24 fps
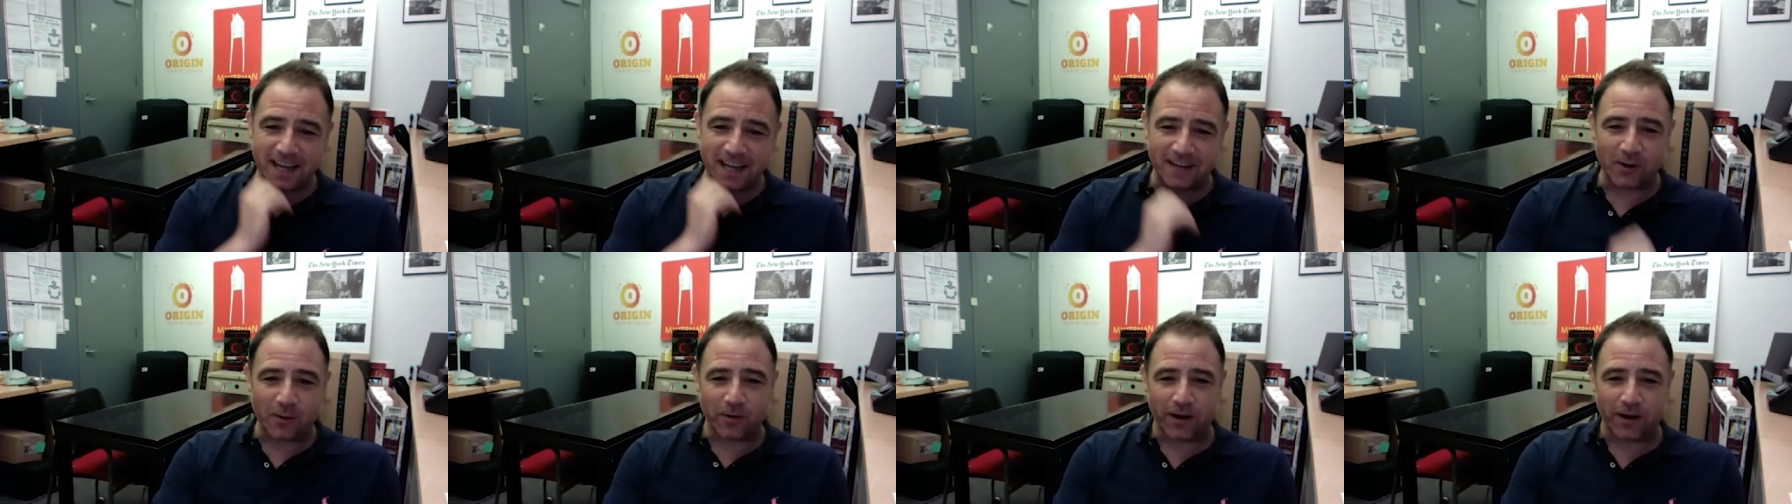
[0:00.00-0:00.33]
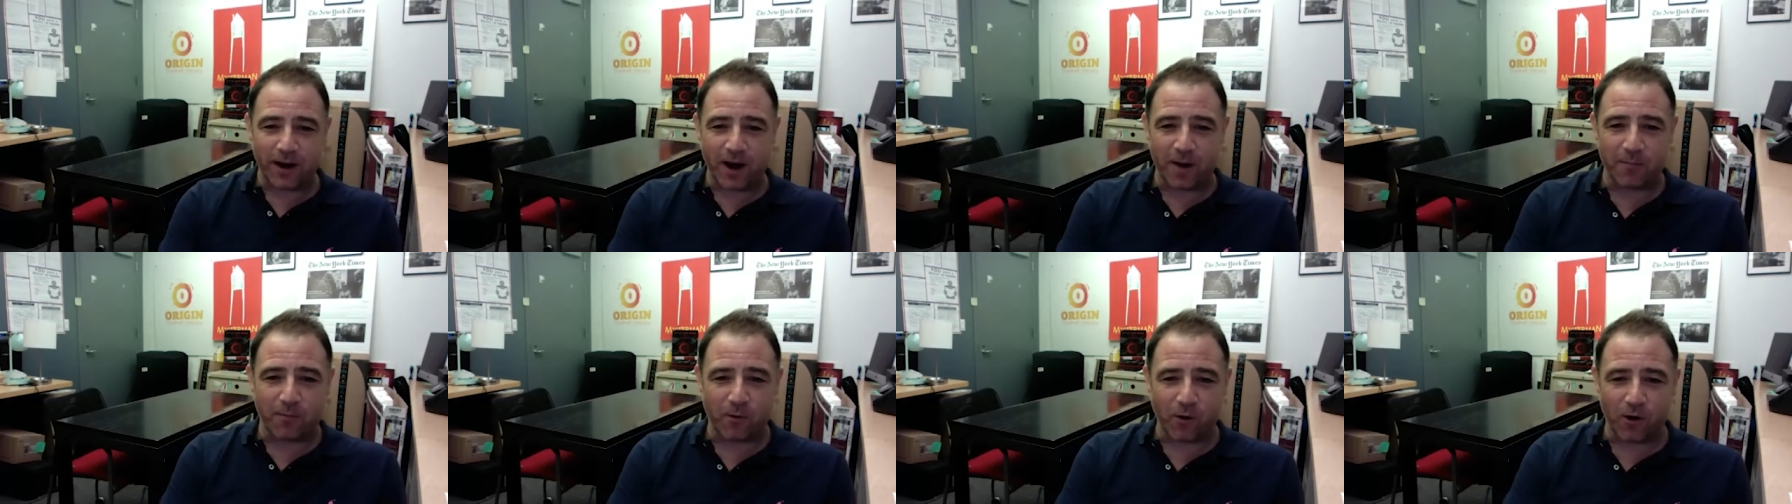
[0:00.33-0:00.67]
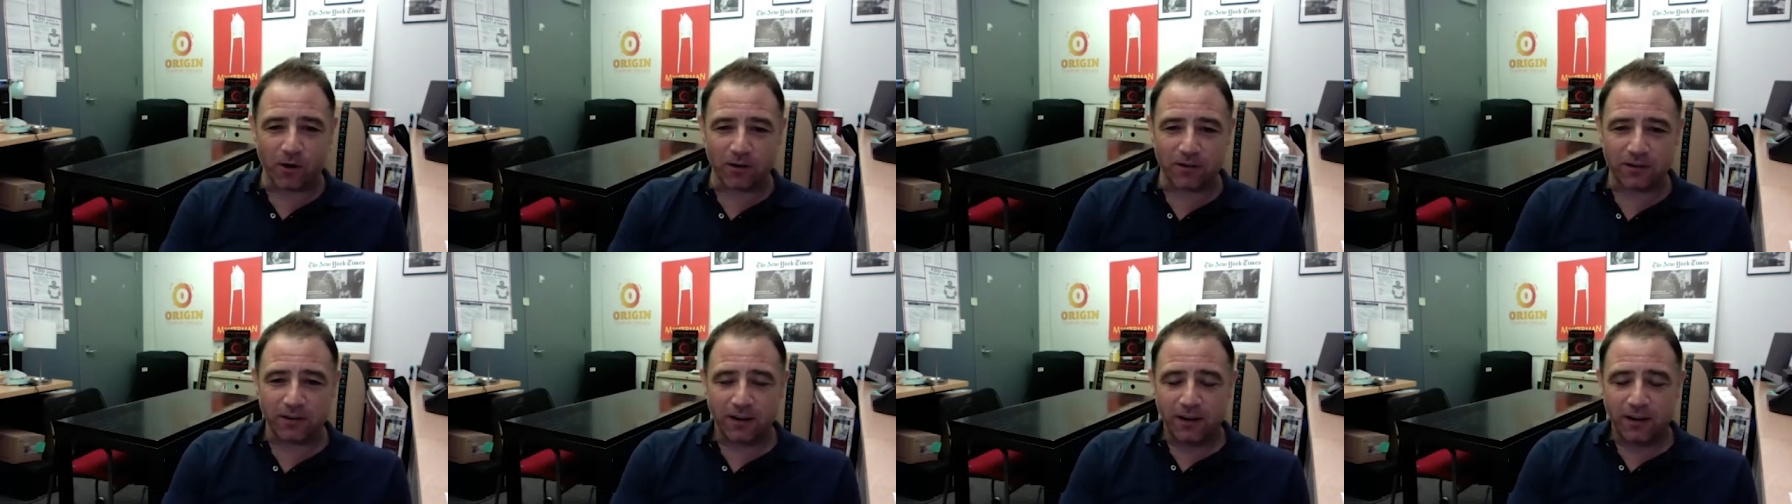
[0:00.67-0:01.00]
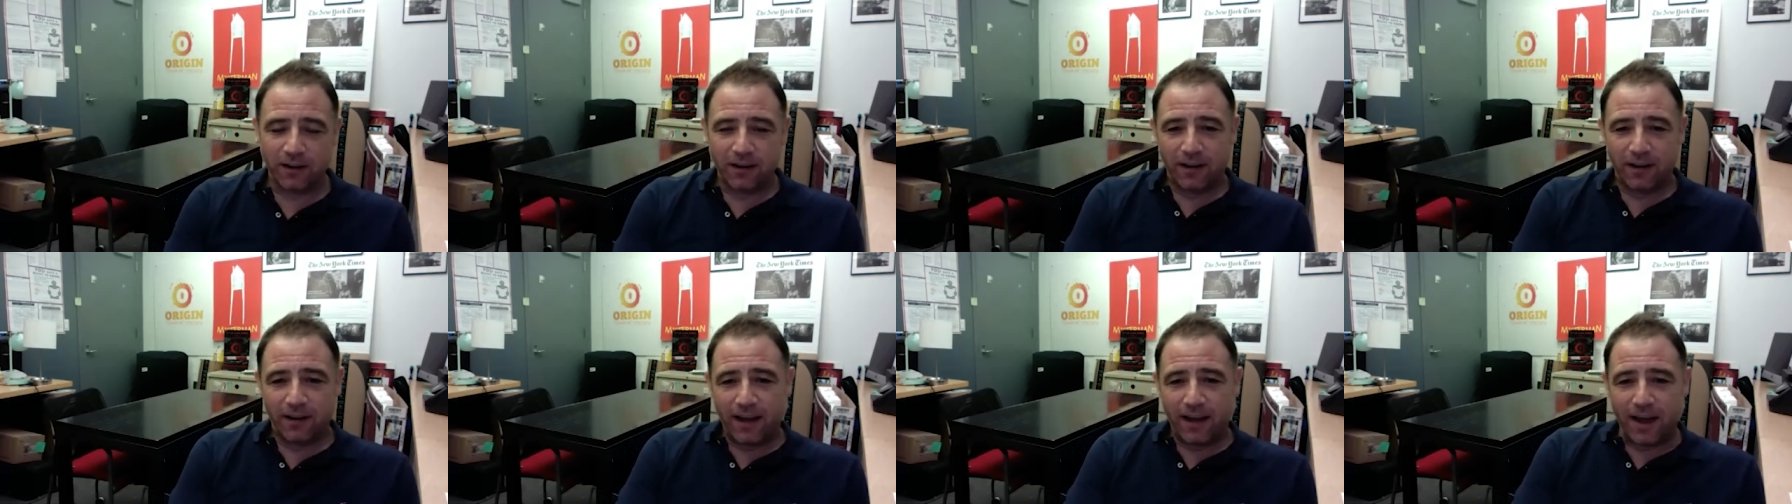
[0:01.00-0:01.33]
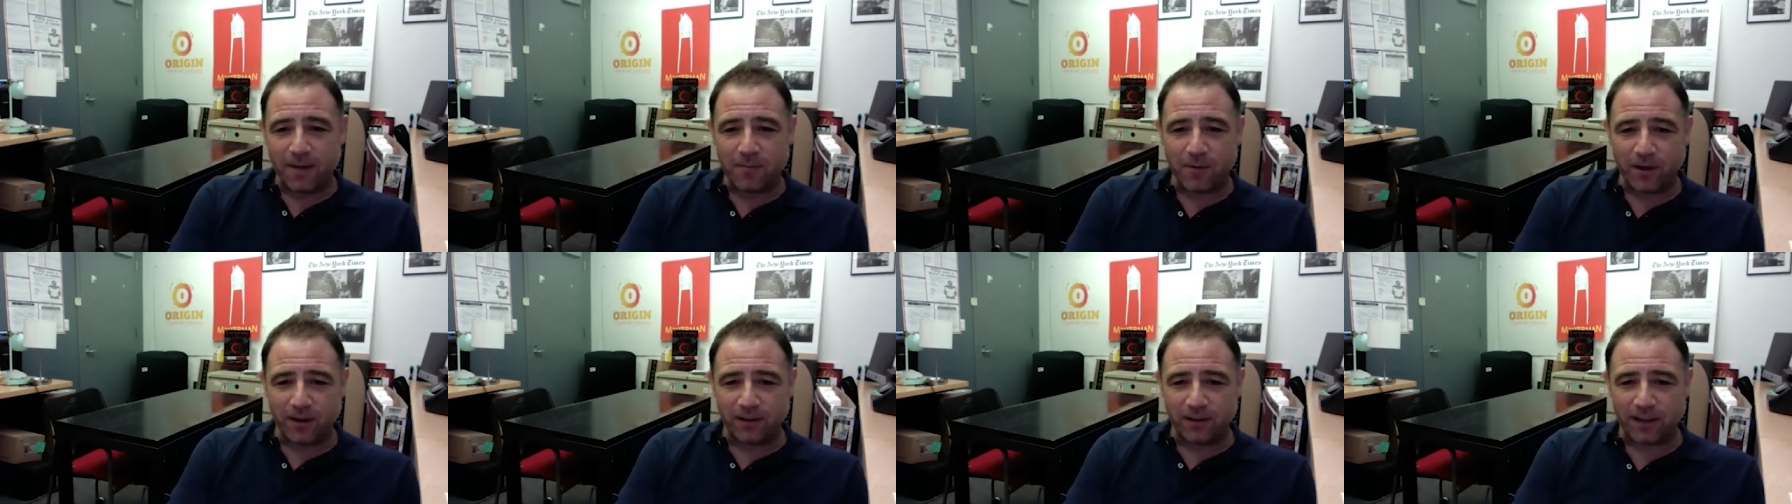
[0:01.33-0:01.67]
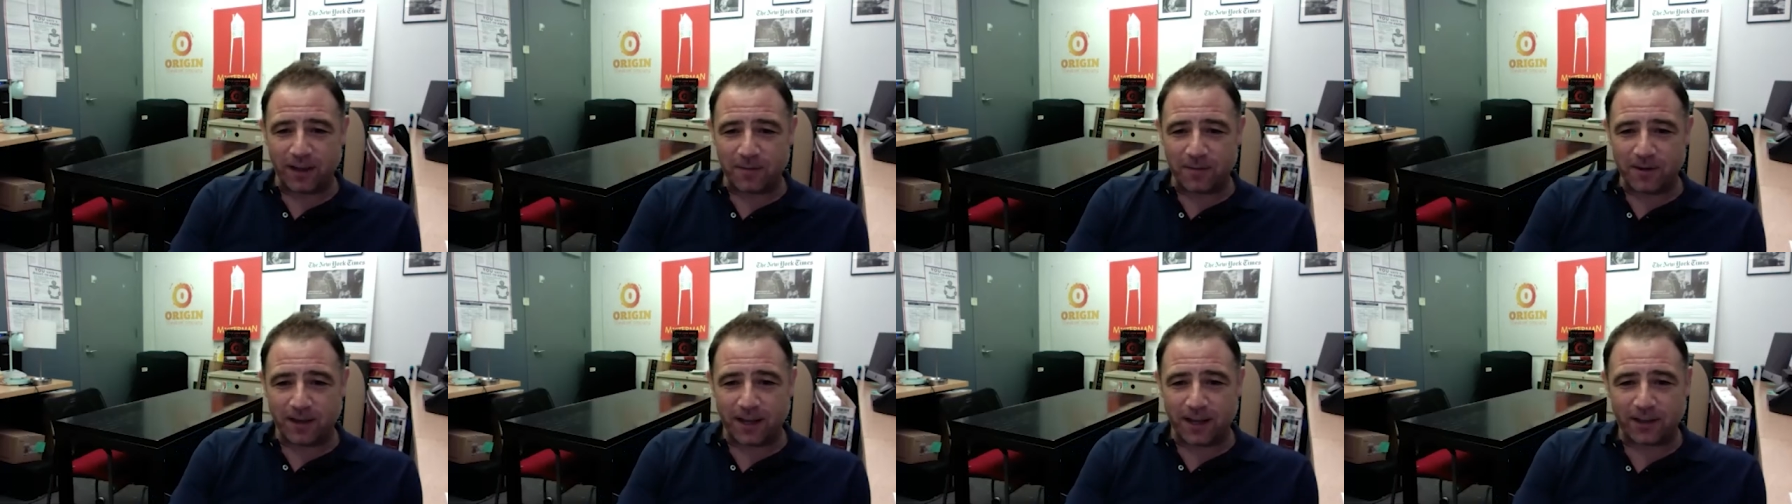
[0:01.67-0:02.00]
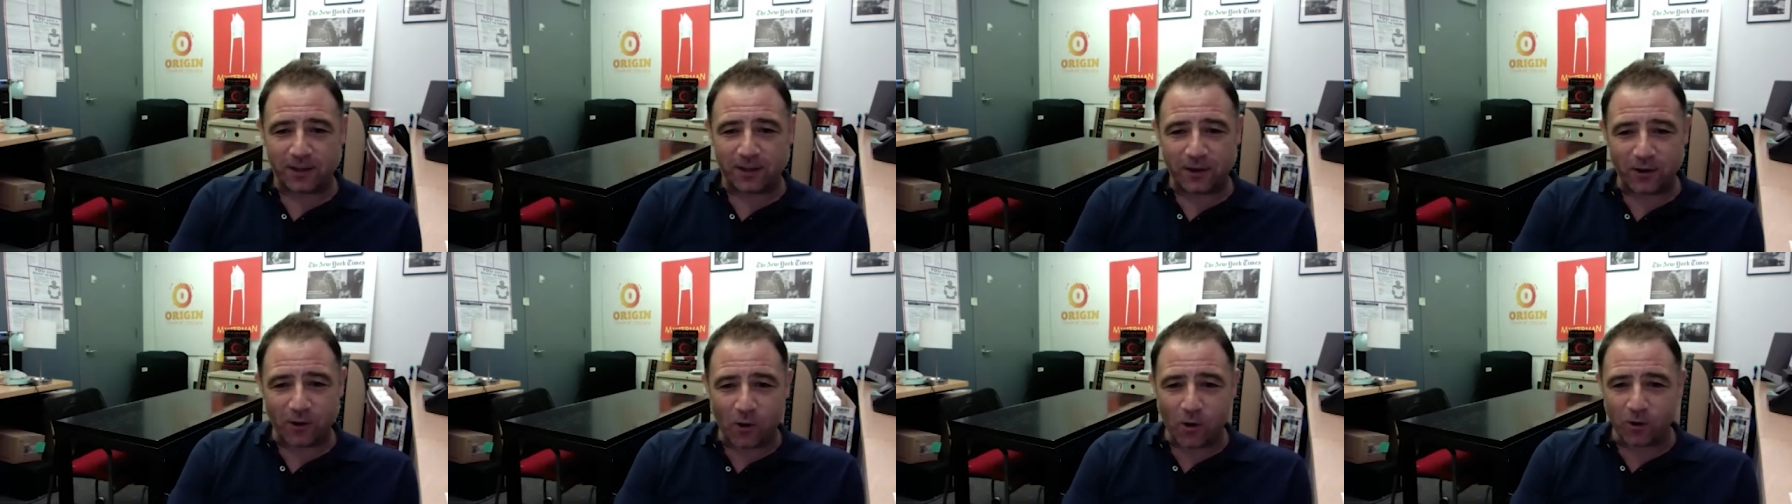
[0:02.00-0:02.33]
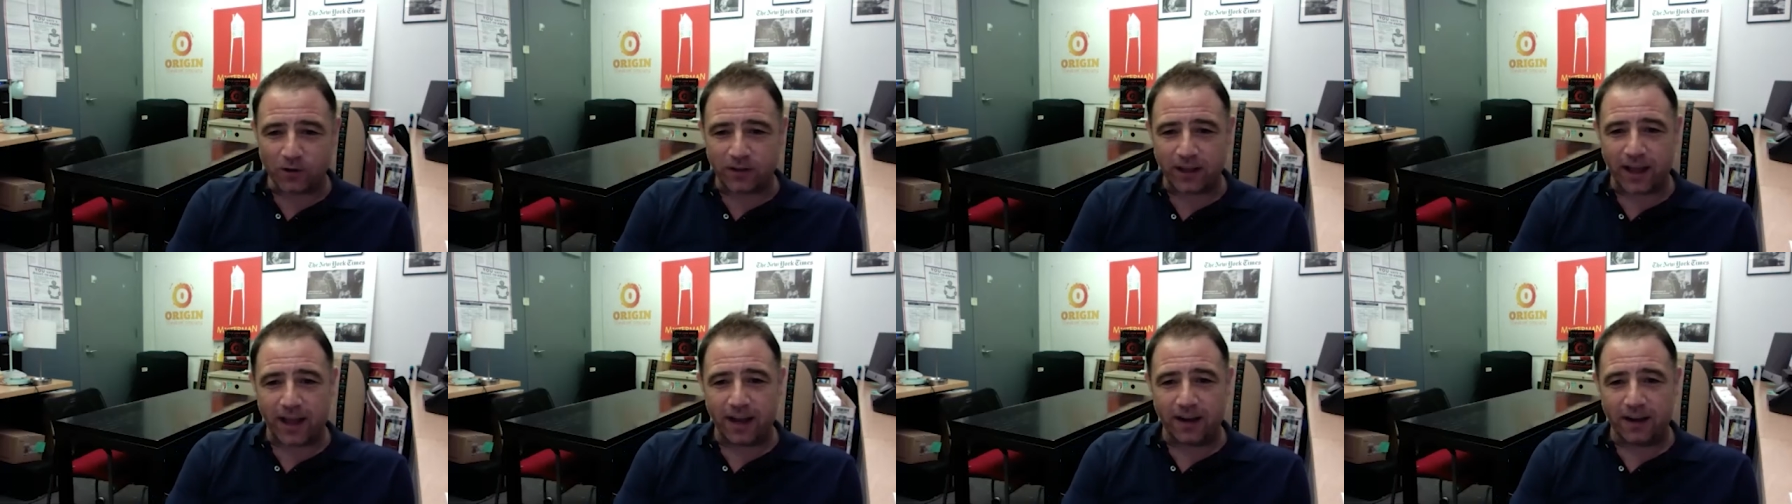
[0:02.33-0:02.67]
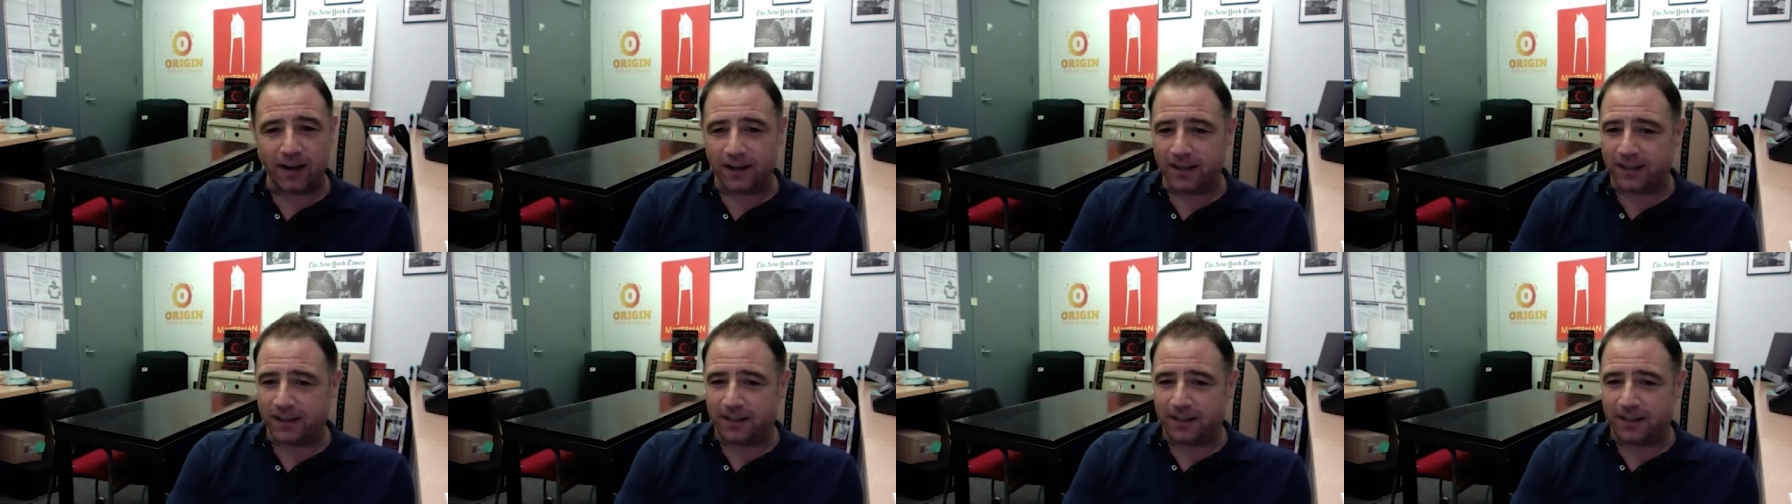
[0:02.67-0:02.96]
at Dublin Airport, and by the time you get to your hotel, like,